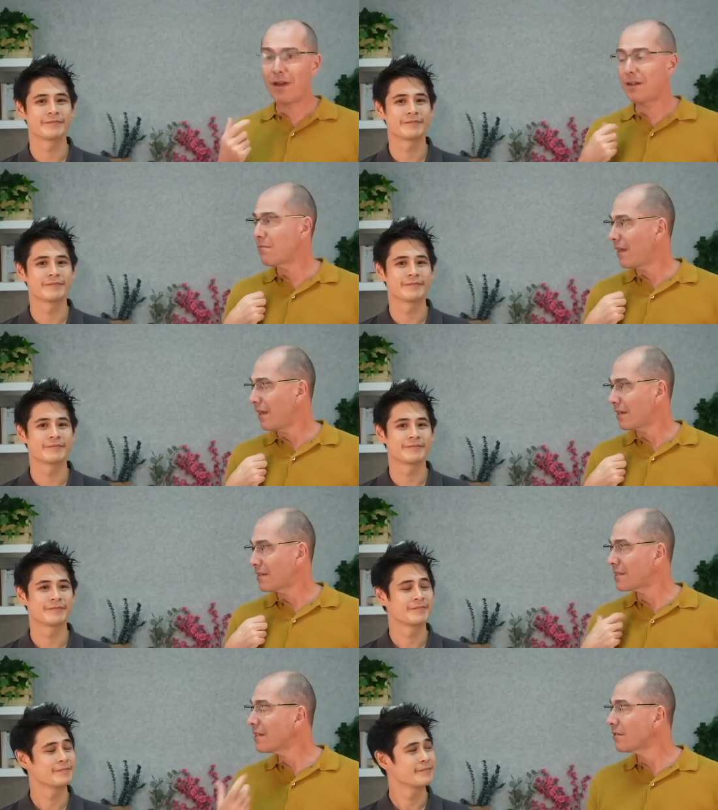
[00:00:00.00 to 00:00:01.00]
Speaker 1: to make
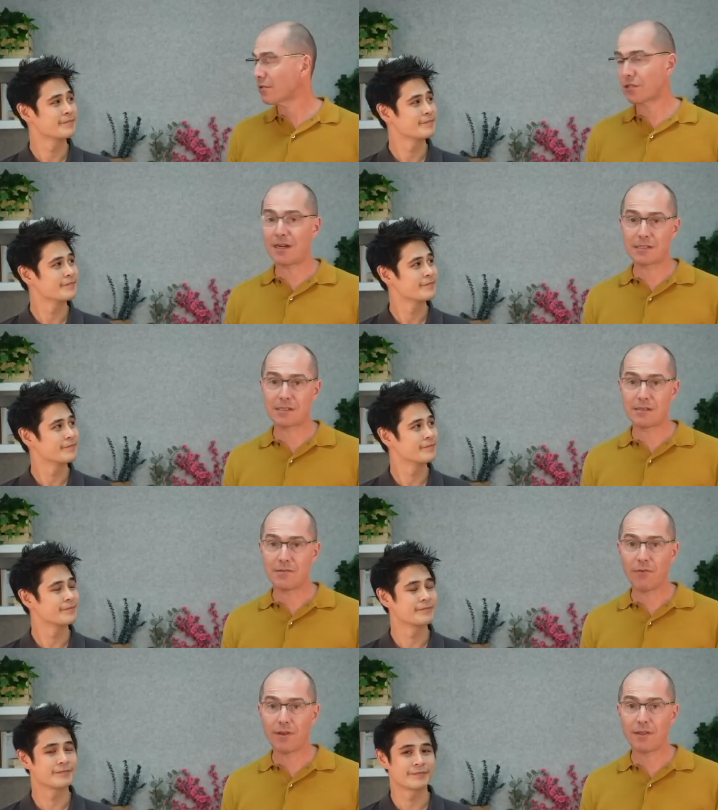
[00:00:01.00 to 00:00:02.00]
single shots
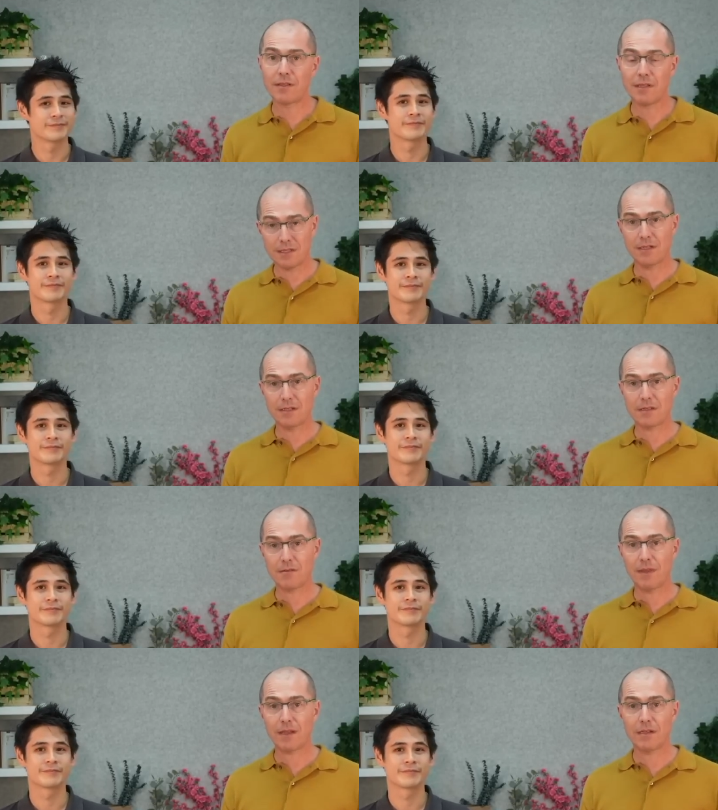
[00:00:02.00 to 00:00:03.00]
with the decent?
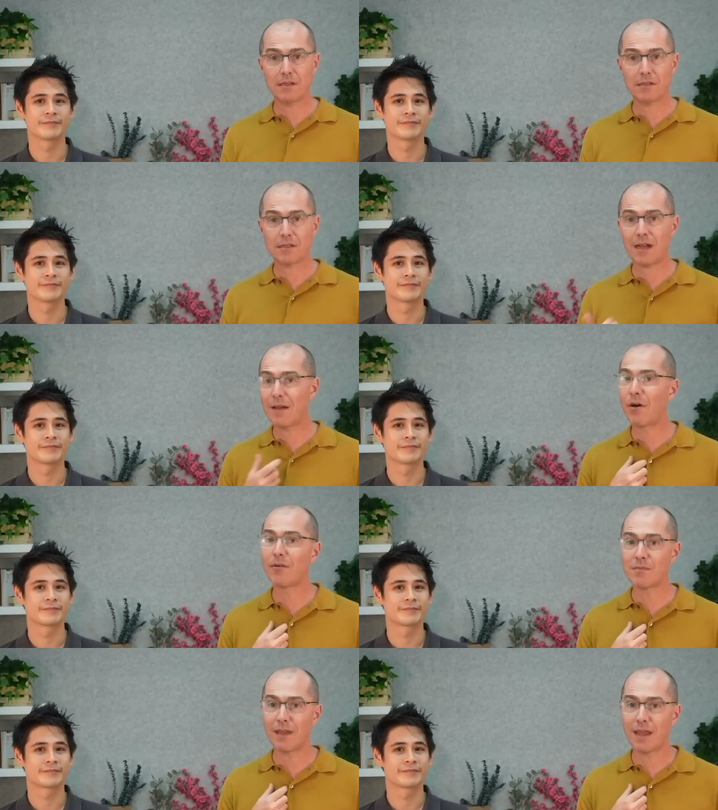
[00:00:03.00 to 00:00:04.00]
Because I'm always
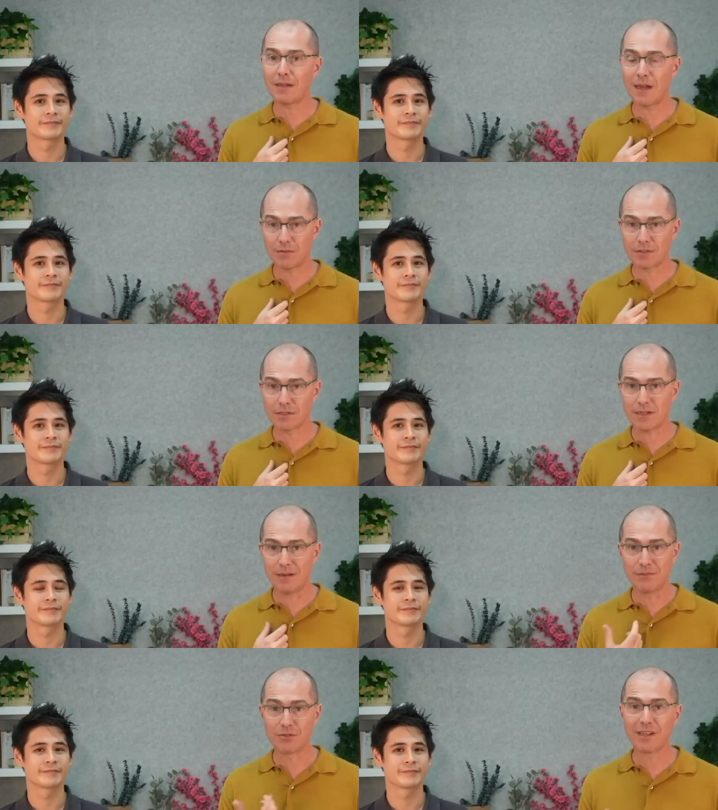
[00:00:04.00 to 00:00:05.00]
making doubles. I'm
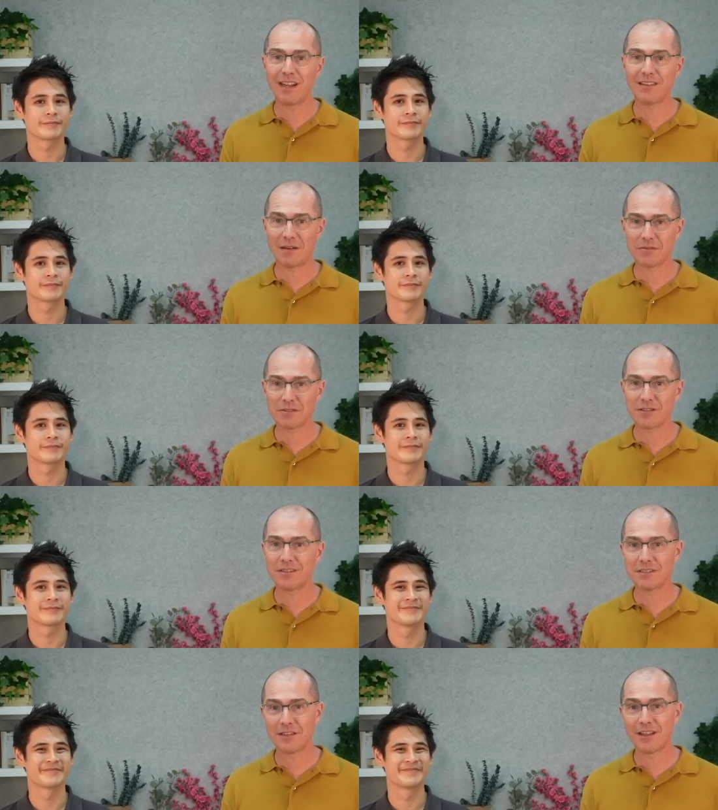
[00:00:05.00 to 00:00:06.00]
drinking doubles. It's
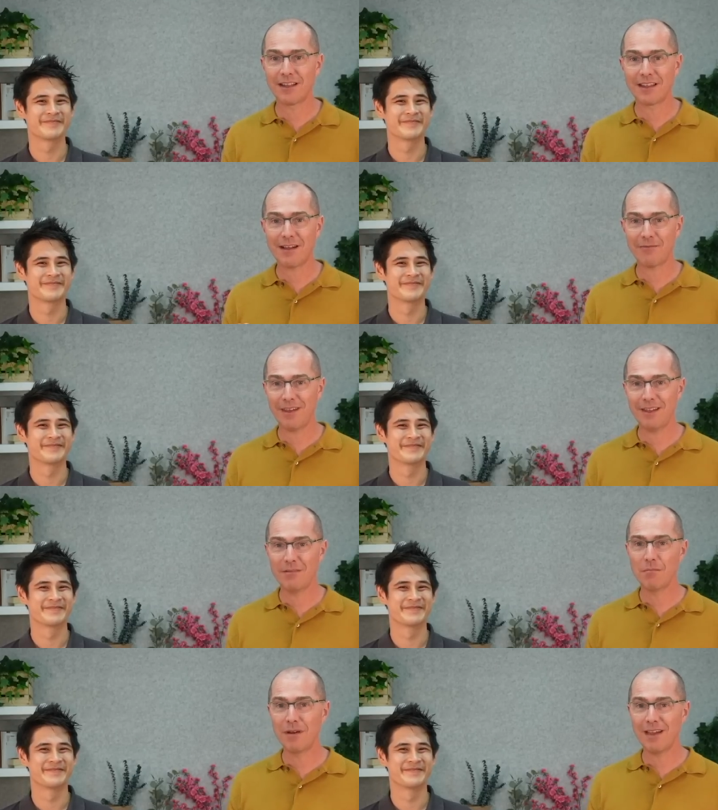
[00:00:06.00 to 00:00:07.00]
a lot of caffeine.
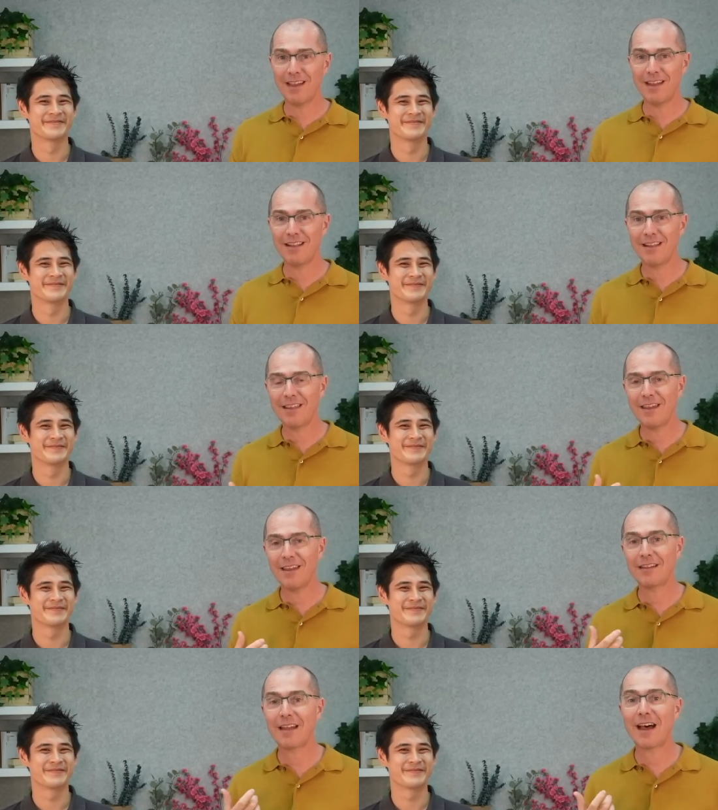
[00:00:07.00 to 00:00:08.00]
But in the
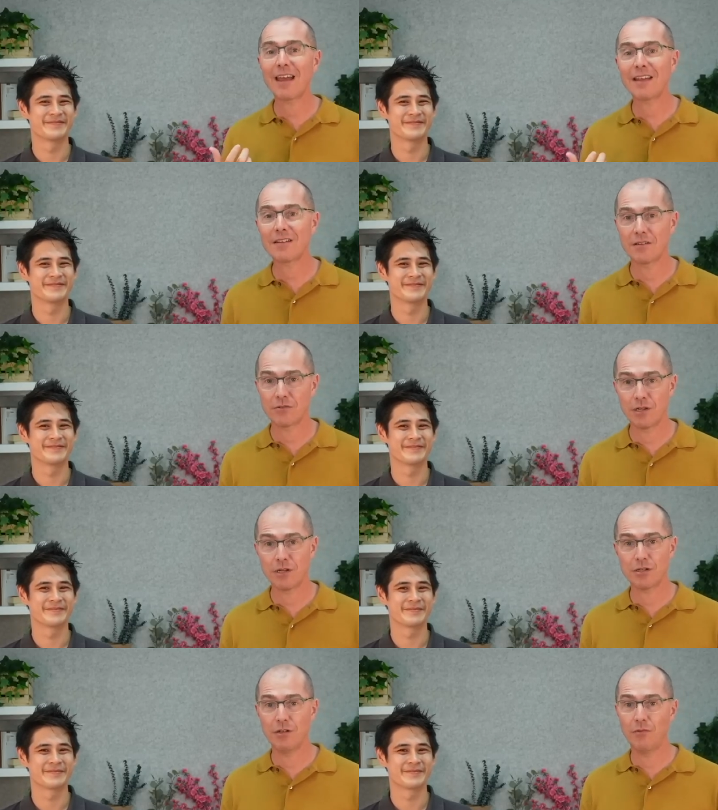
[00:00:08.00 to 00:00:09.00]
Italian
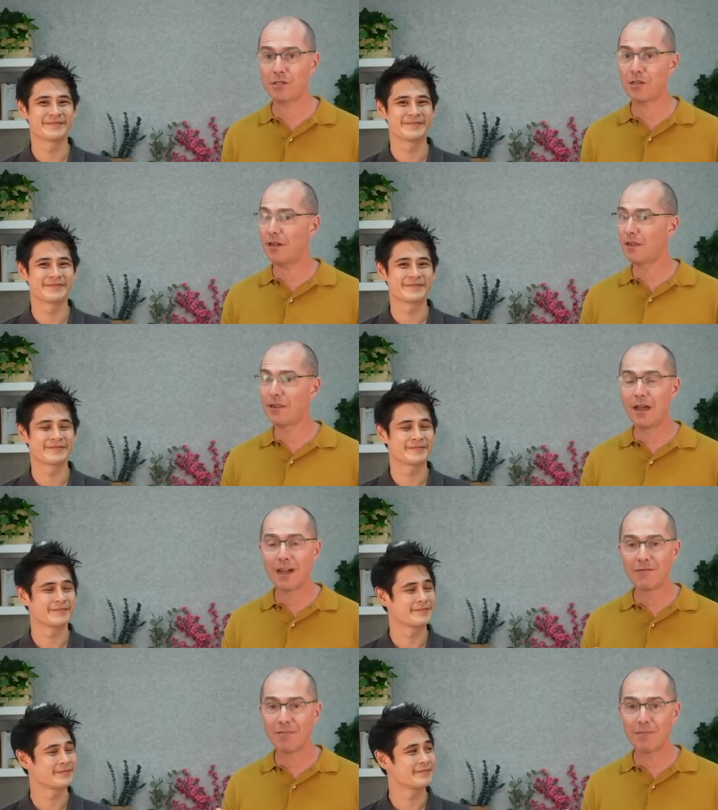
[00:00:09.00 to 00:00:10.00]
tradition, which a lot
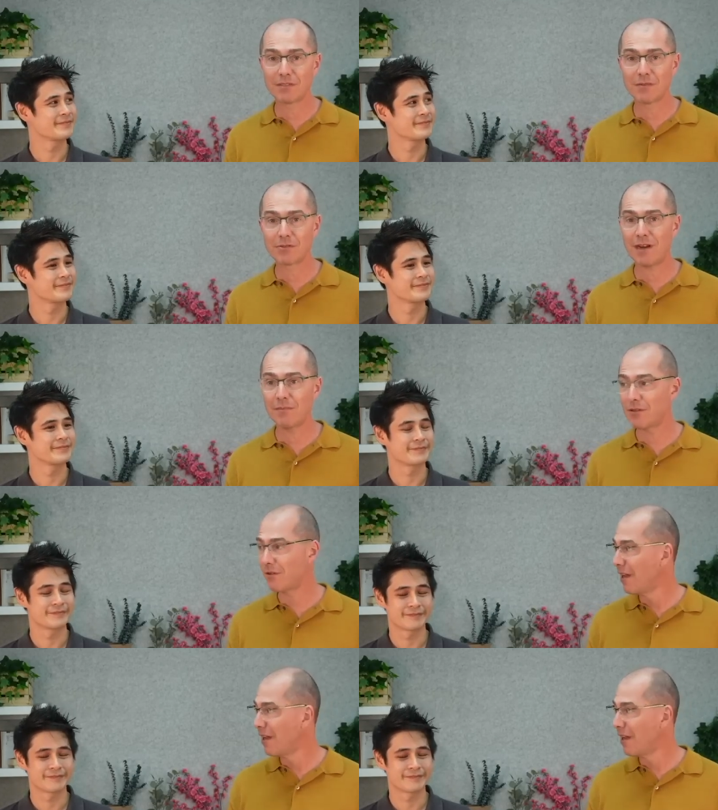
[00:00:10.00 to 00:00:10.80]
of people subscribe to,